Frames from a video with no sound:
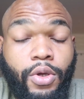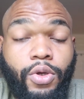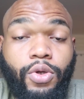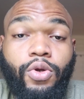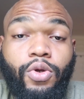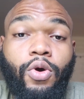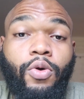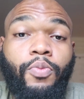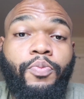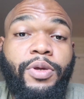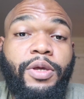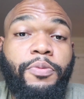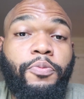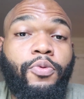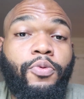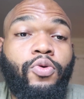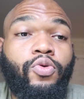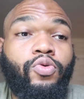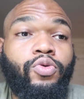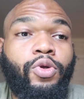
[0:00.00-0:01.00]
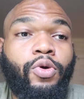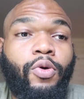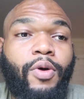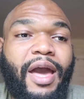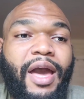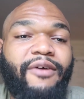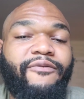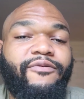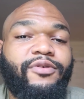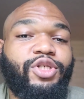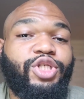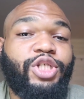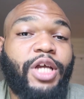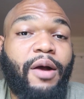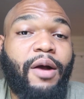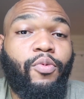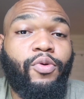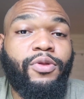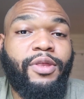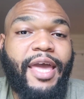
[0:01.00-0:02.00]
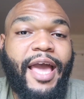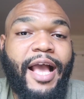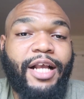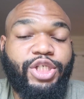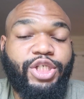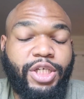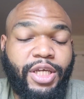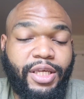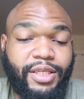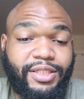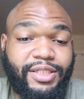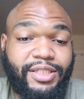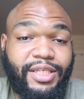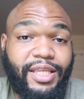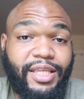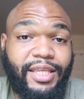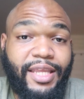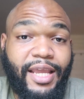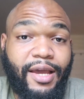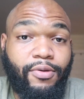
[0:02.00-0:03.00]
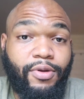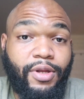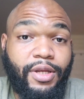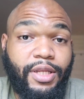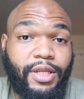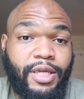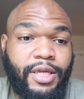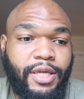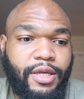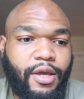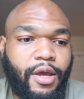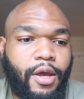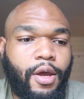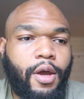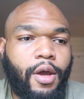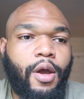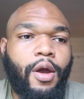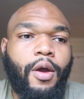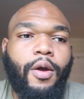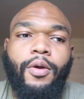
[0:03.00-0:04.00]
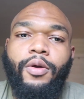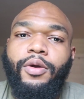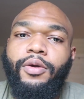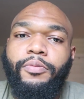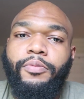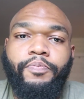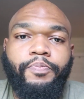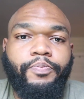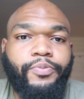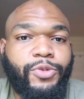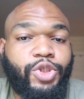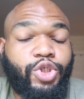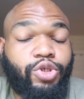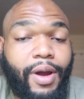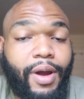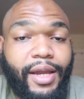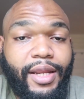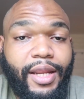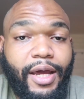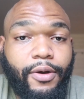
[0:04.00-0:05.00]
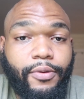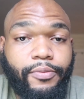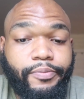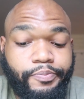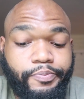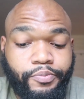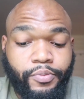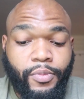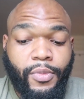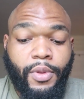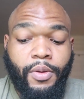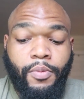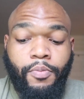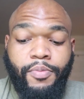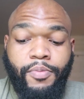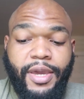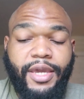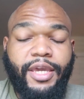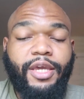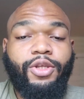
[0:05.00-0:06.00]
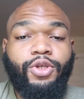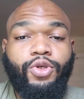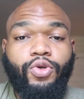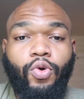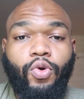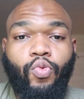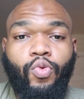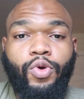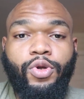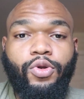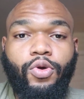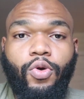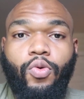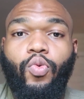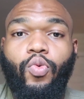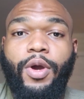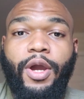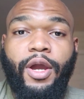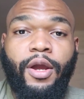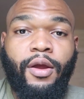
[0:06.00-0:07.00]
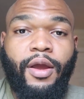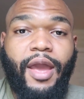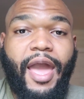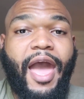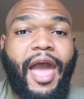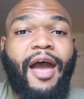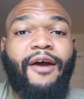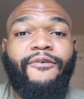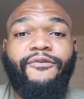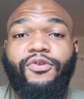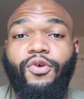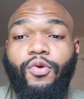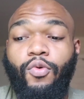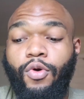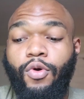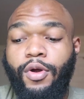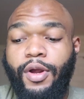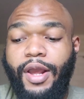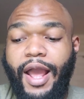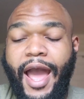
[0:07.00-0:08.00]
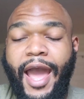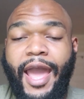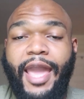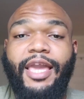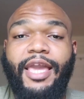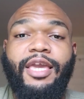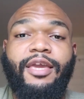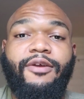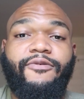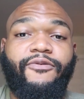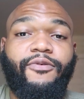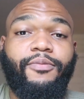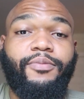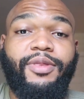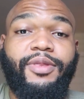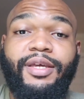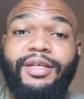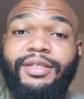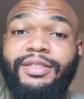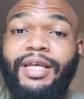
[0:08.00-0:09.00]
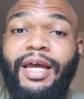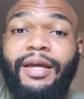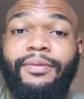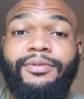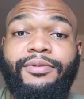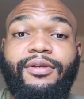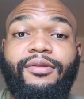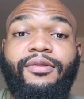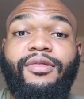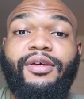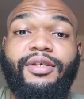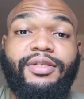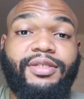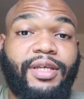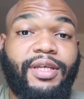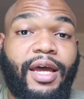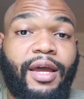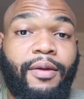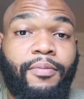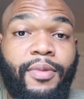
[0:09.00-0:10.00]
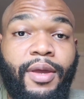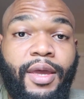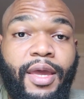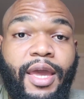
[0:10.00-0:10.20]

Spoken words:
you know, people who don't have a job where they actually can sit down and eat, try it out. Make it to a window where after work, I eat from this time to this time.